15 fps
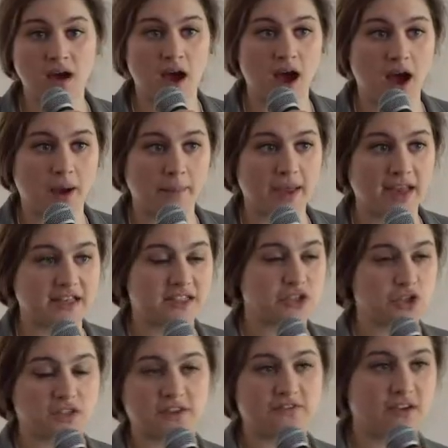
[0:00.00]
And it's
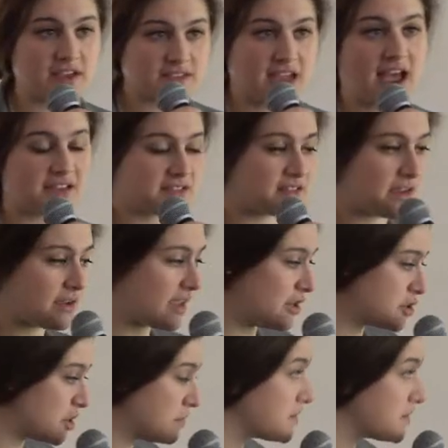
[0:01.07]
just a fantastic issue